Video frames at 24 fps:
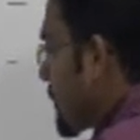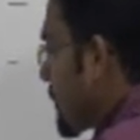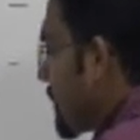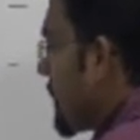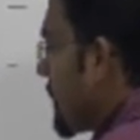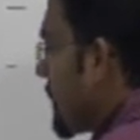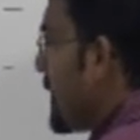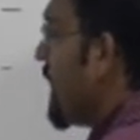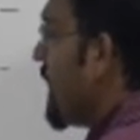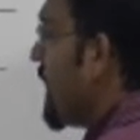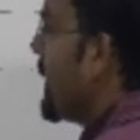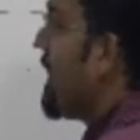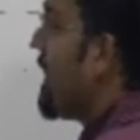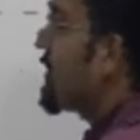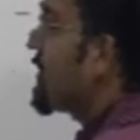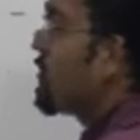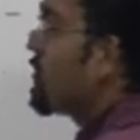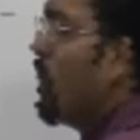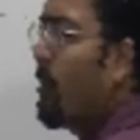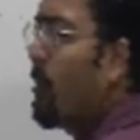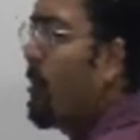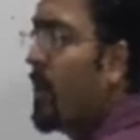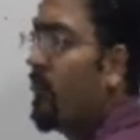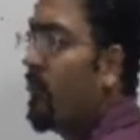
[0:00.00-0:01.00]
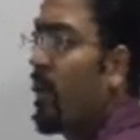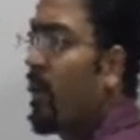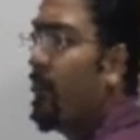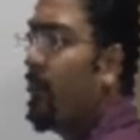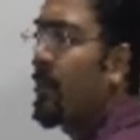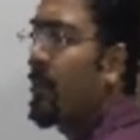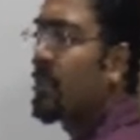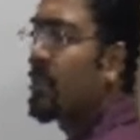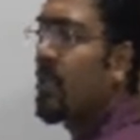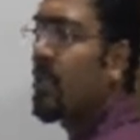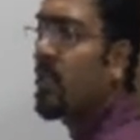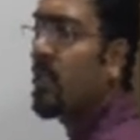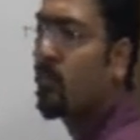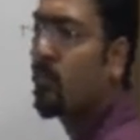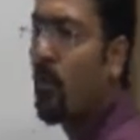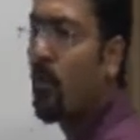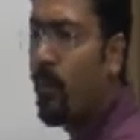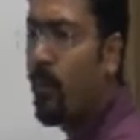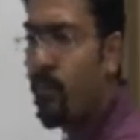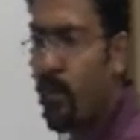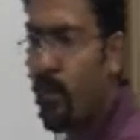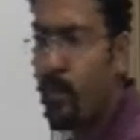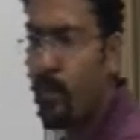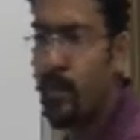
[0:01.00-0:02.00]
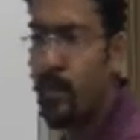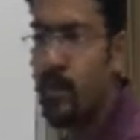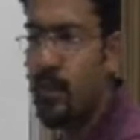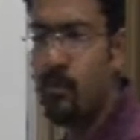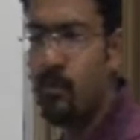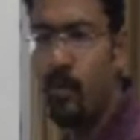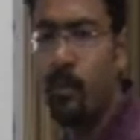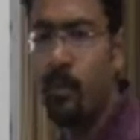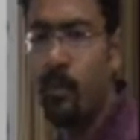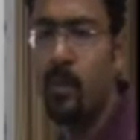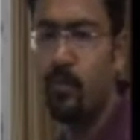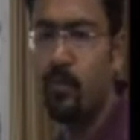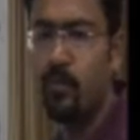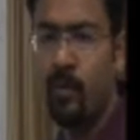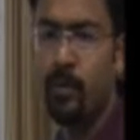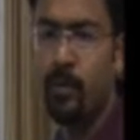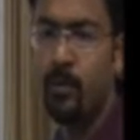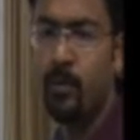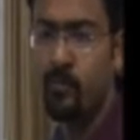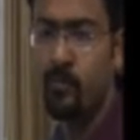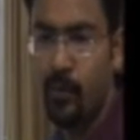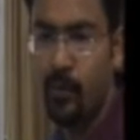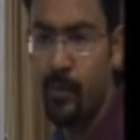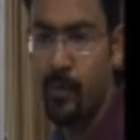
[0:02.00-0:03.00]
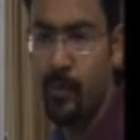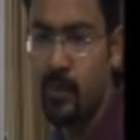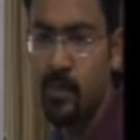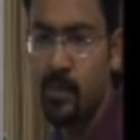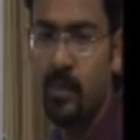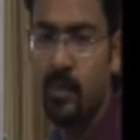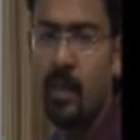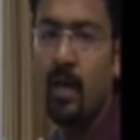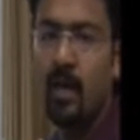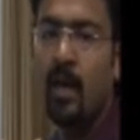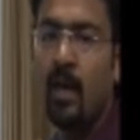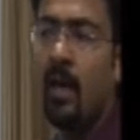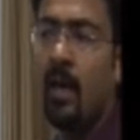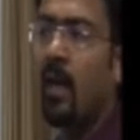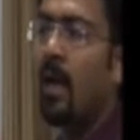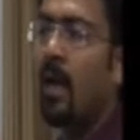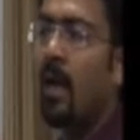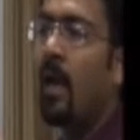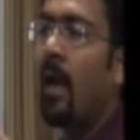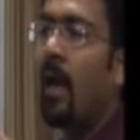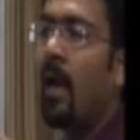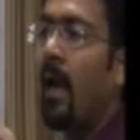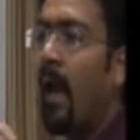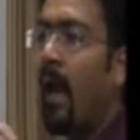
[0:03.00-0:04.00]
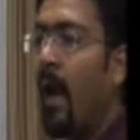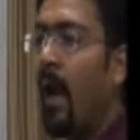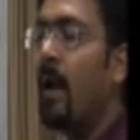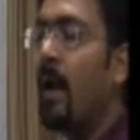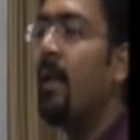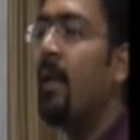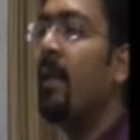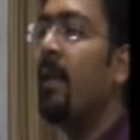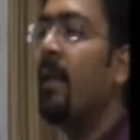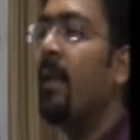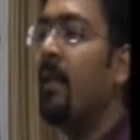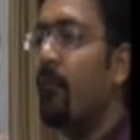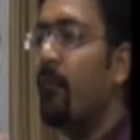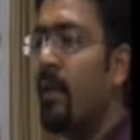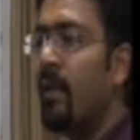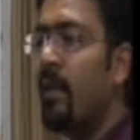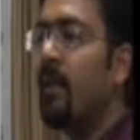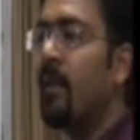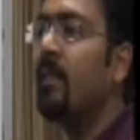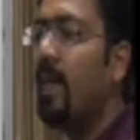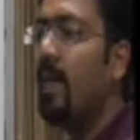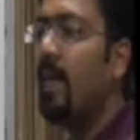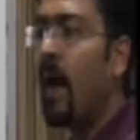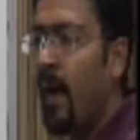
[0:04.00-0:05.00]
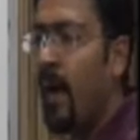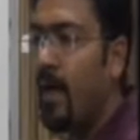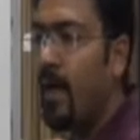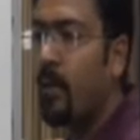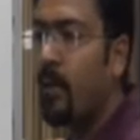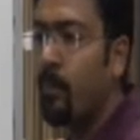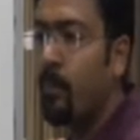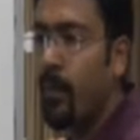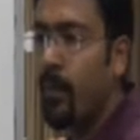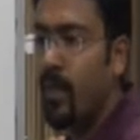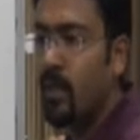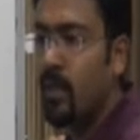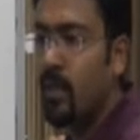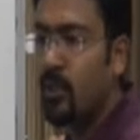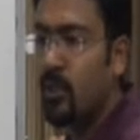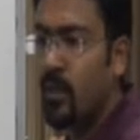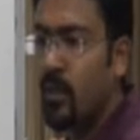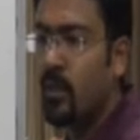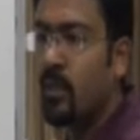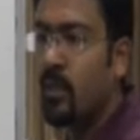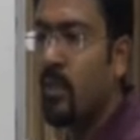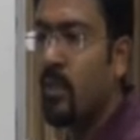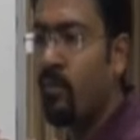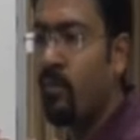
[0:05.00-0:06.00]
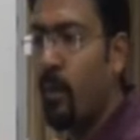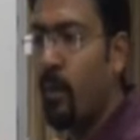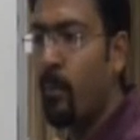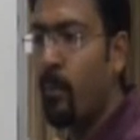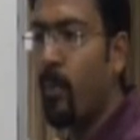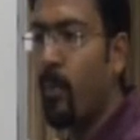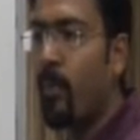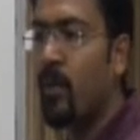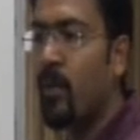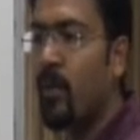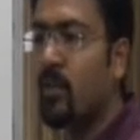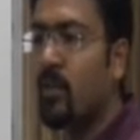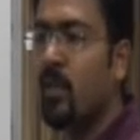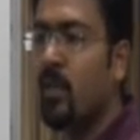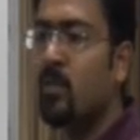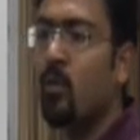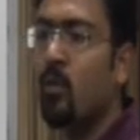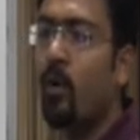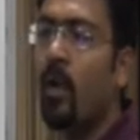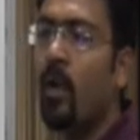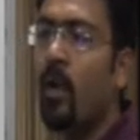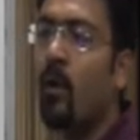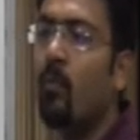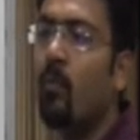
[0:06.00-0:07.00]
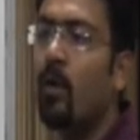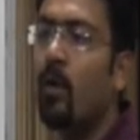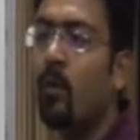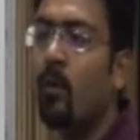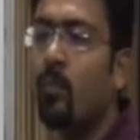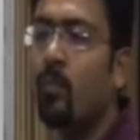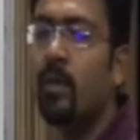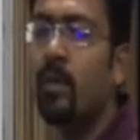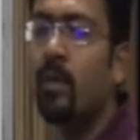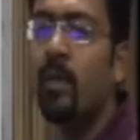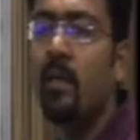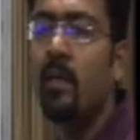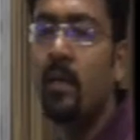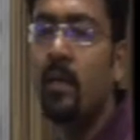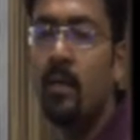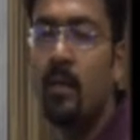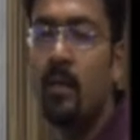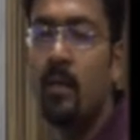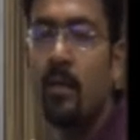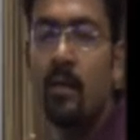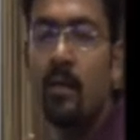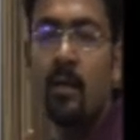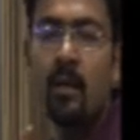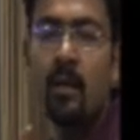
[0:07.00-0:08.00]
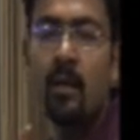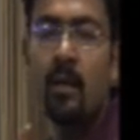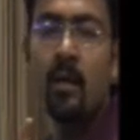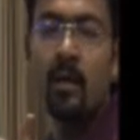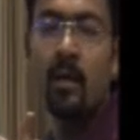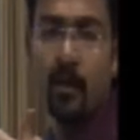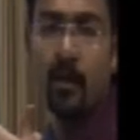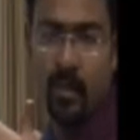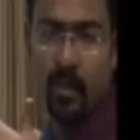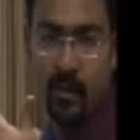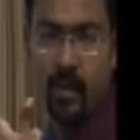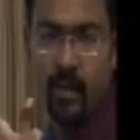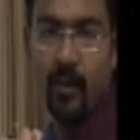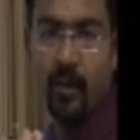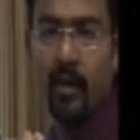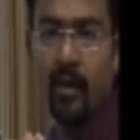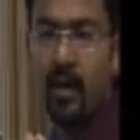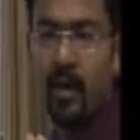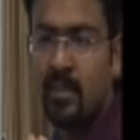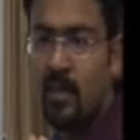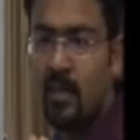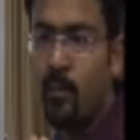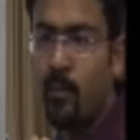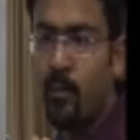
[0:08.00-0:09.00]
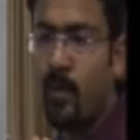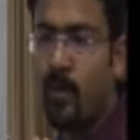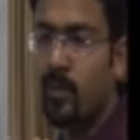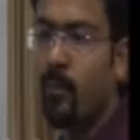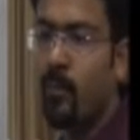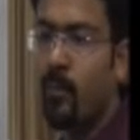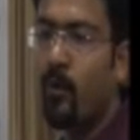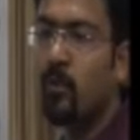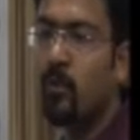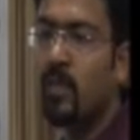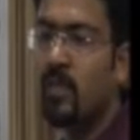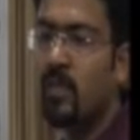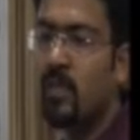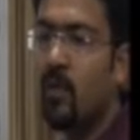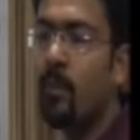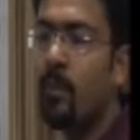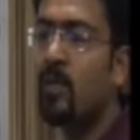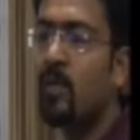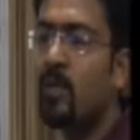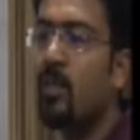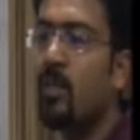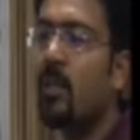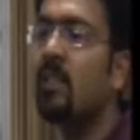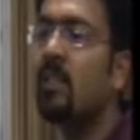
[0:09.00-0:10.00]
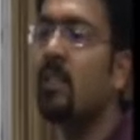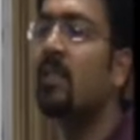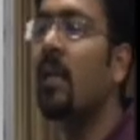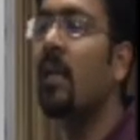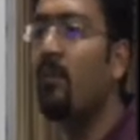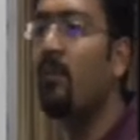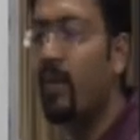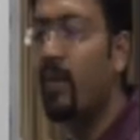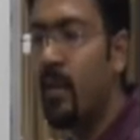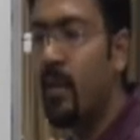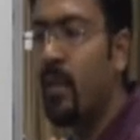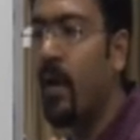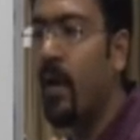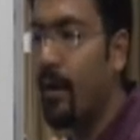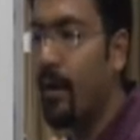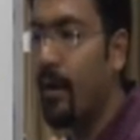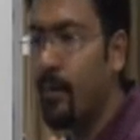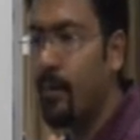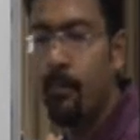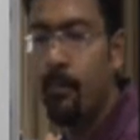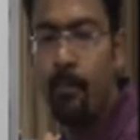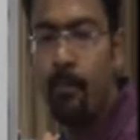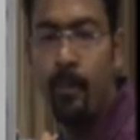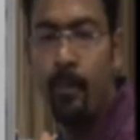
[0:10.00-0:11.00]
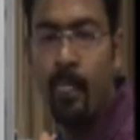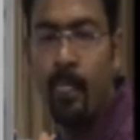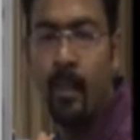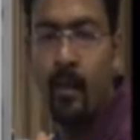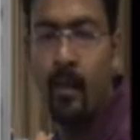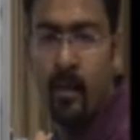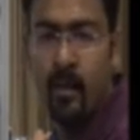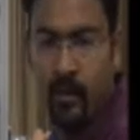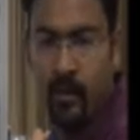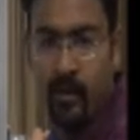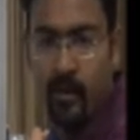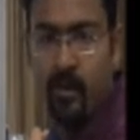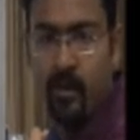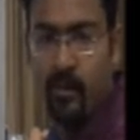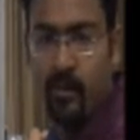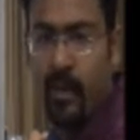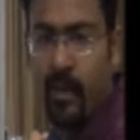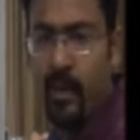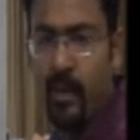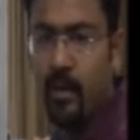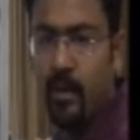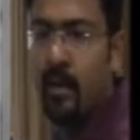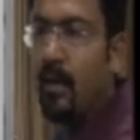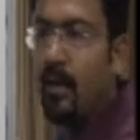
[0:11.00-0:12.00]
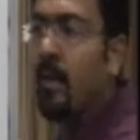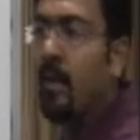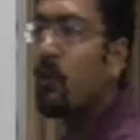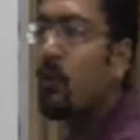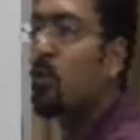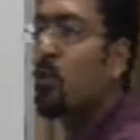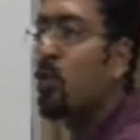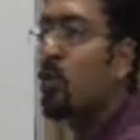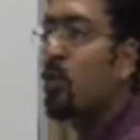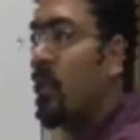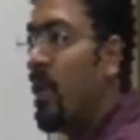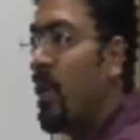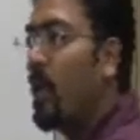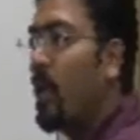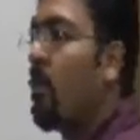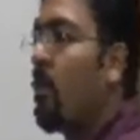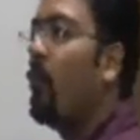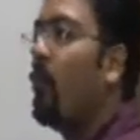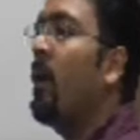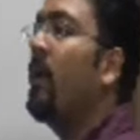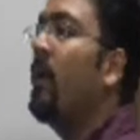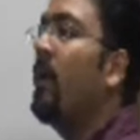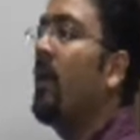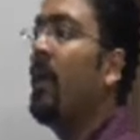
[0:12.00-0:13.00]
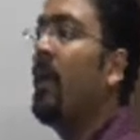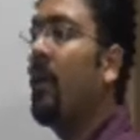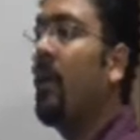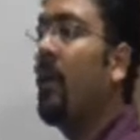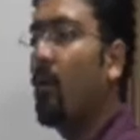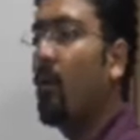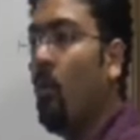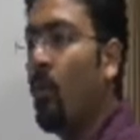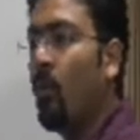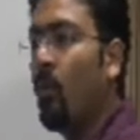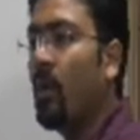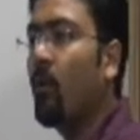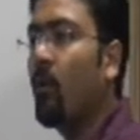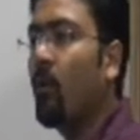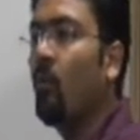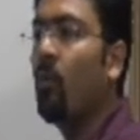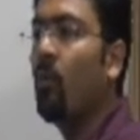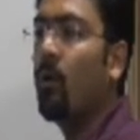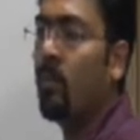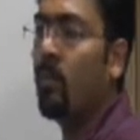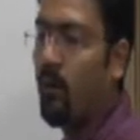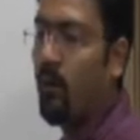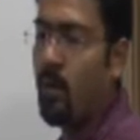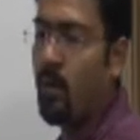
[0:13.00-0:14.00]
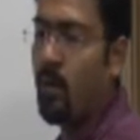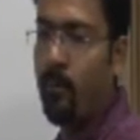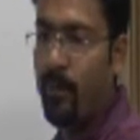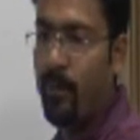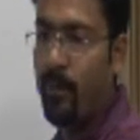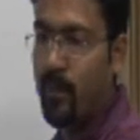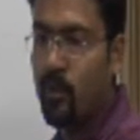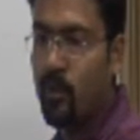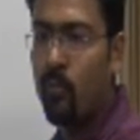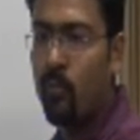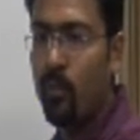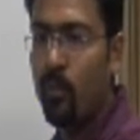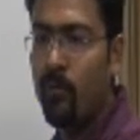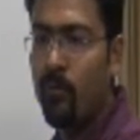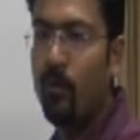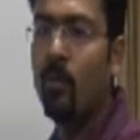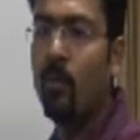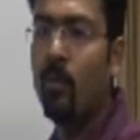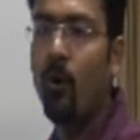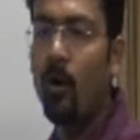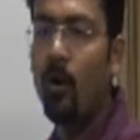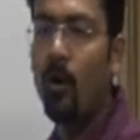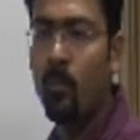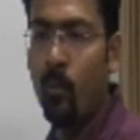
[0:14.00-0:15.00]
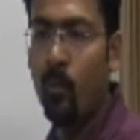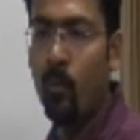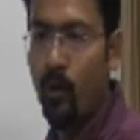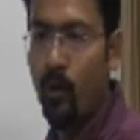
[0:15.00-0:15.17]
It is forming vapors, vapors. And even at the higher temperature, the vapor pressure is not equal to the external pressure because external pressure is still very high, right? So the liquid in pressure cooker will not boil.